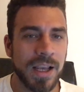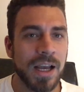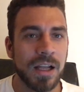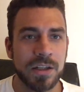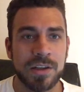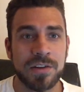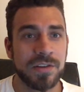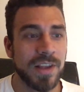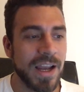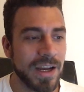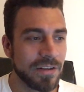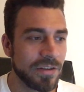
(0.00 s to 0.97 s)
talent
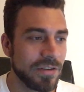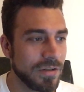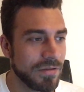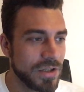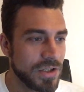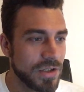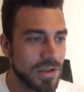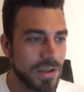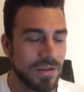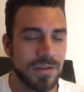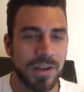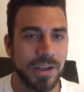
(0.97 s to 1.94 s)
stacked
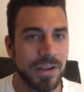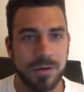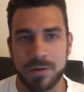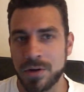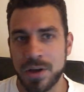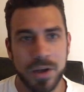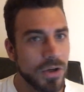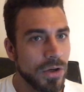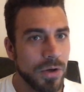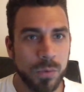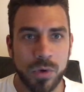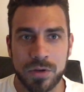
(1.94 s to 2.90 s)
divisions, like you know,
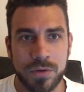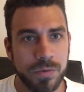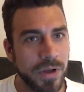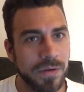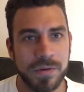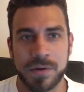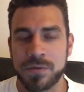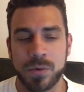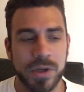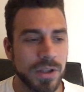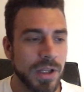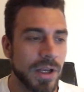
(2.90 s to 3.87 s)
welterweight,
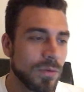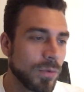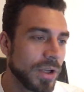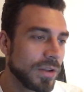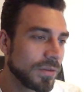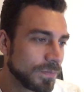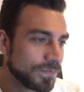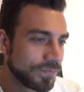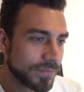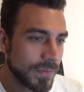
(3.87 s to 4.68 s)
featherweight, lightweight.